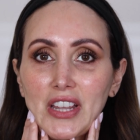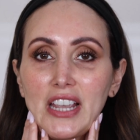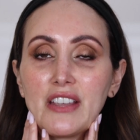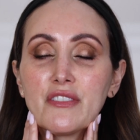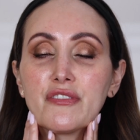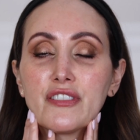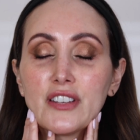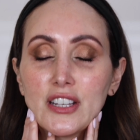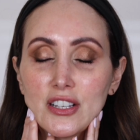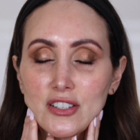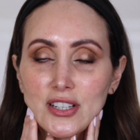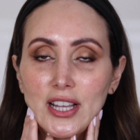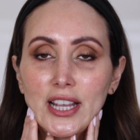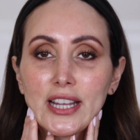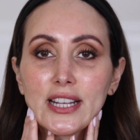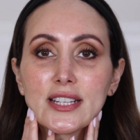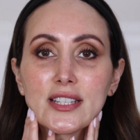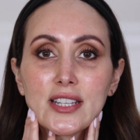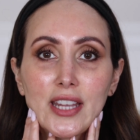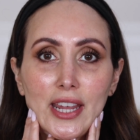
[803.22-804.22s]
it feels
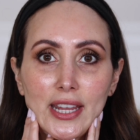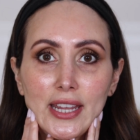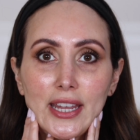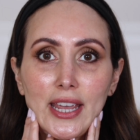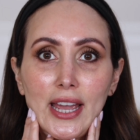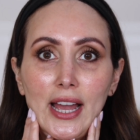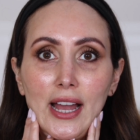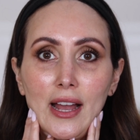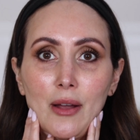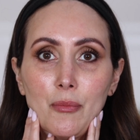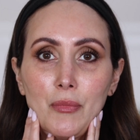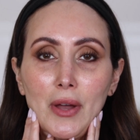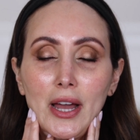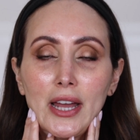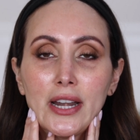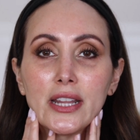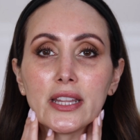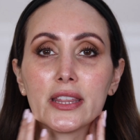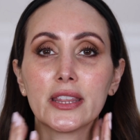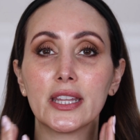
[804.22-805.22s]
like skincare,
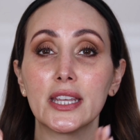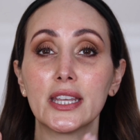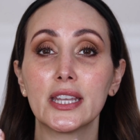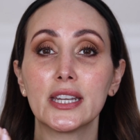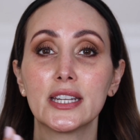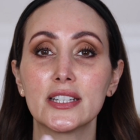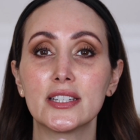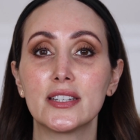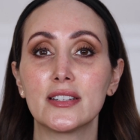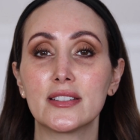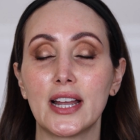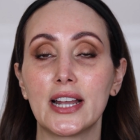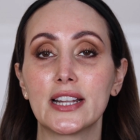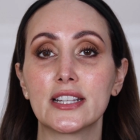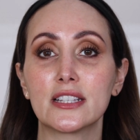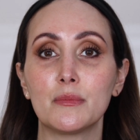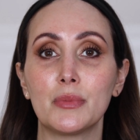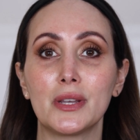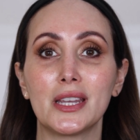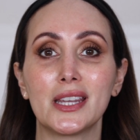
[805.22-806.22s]
and I think it is
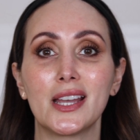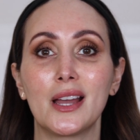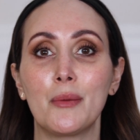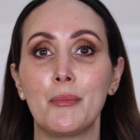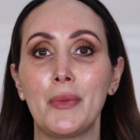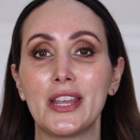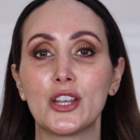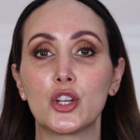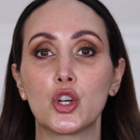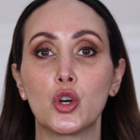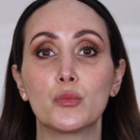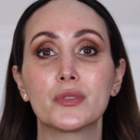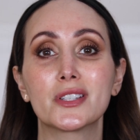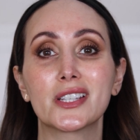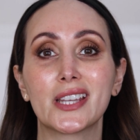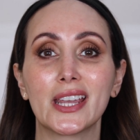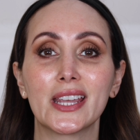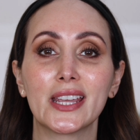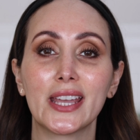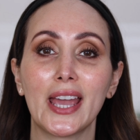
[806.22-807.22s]
designed to be a makeup
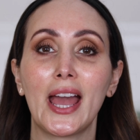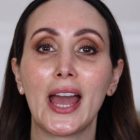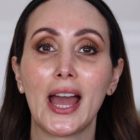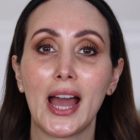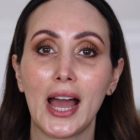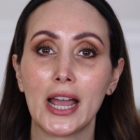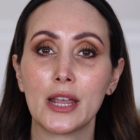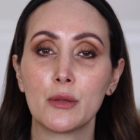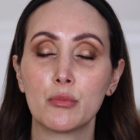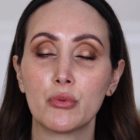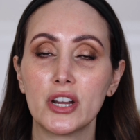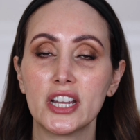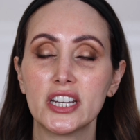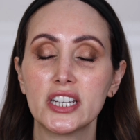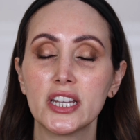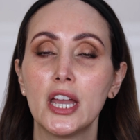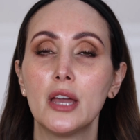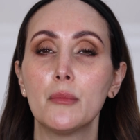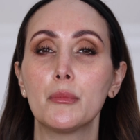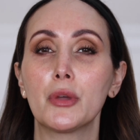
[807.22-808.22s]
skincare
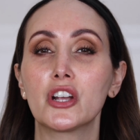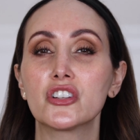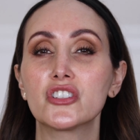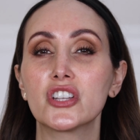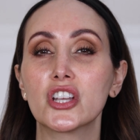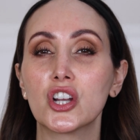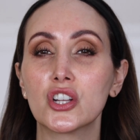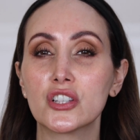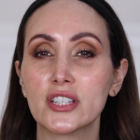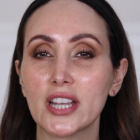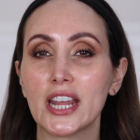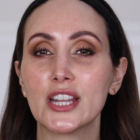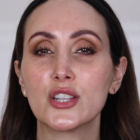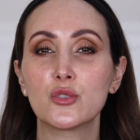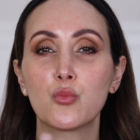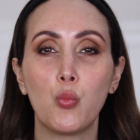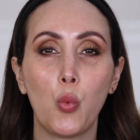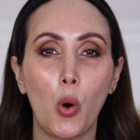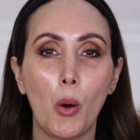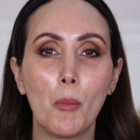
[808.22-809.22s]
hybrid because it
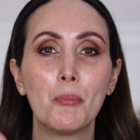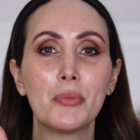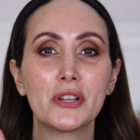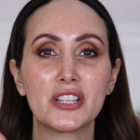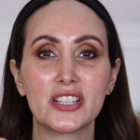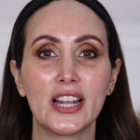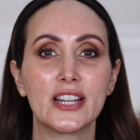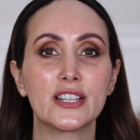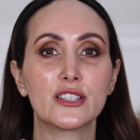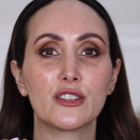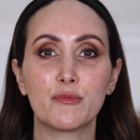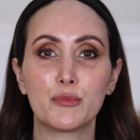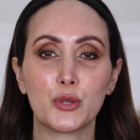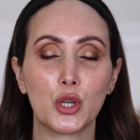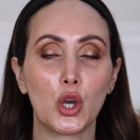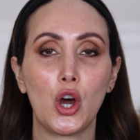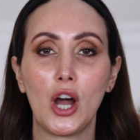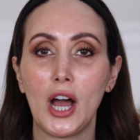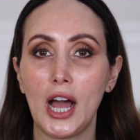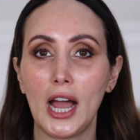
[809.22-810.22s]
contains 1% of
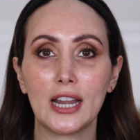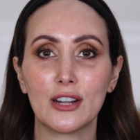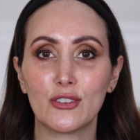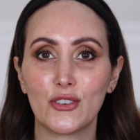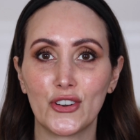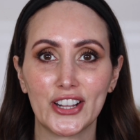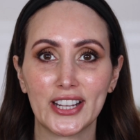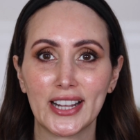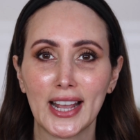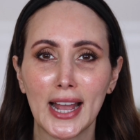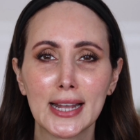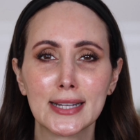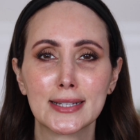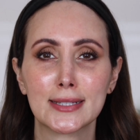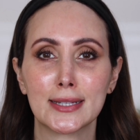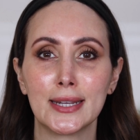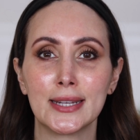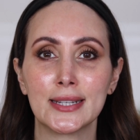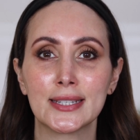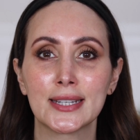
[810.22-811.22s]
pure hyaluronic
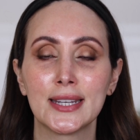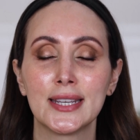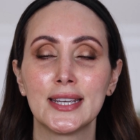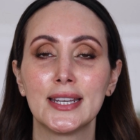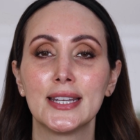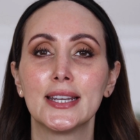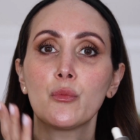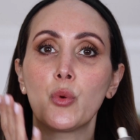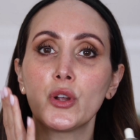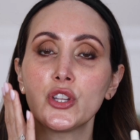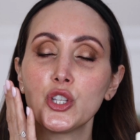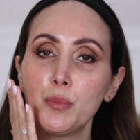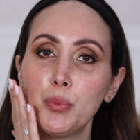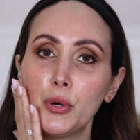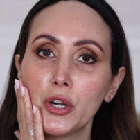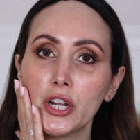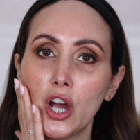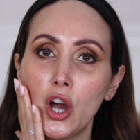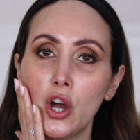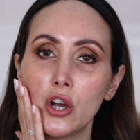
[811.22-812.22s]
acid. When you
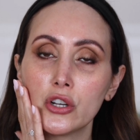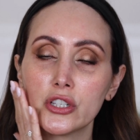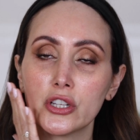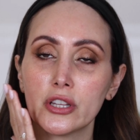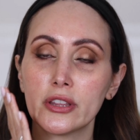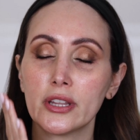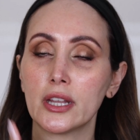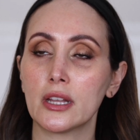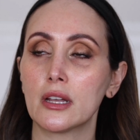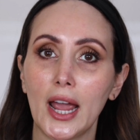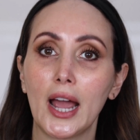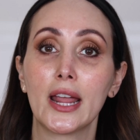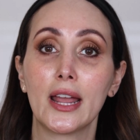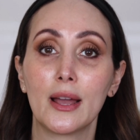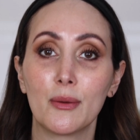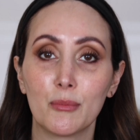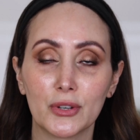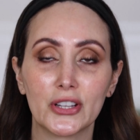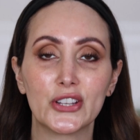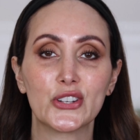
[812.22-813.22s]
put it on, you think, I
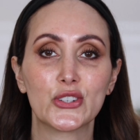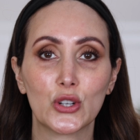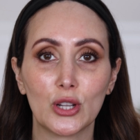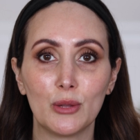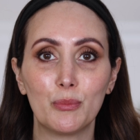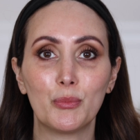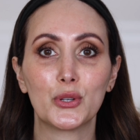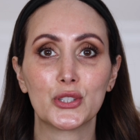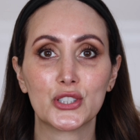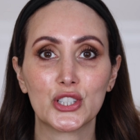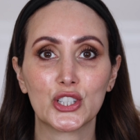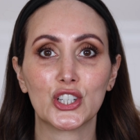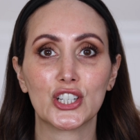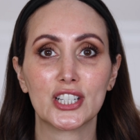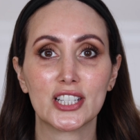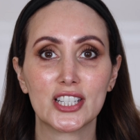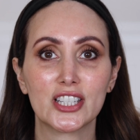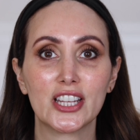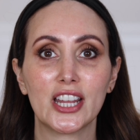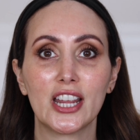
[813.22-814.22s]
am literally putting on
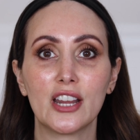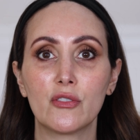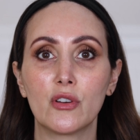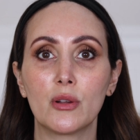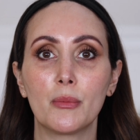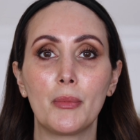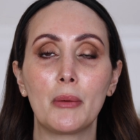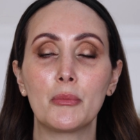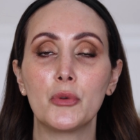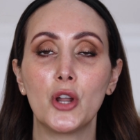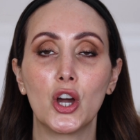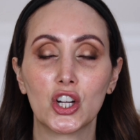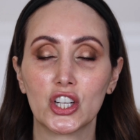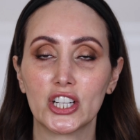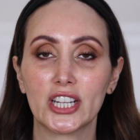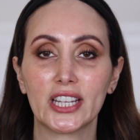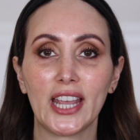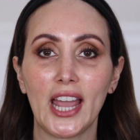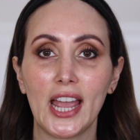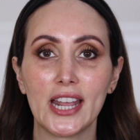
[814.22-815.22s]
a serum, I'm not
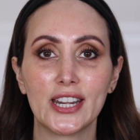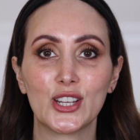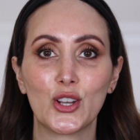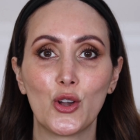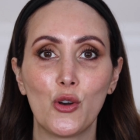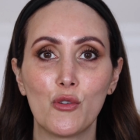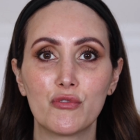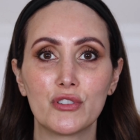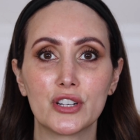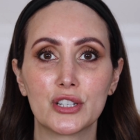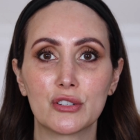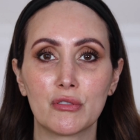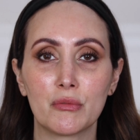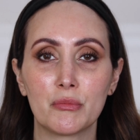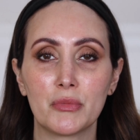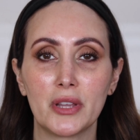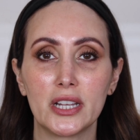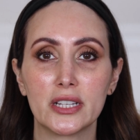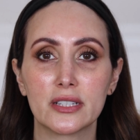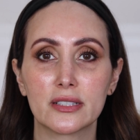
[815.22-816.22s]
going to get any coverage
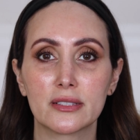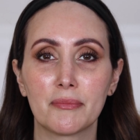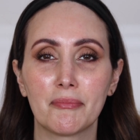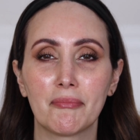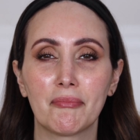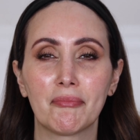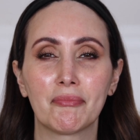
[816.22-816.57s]
from this.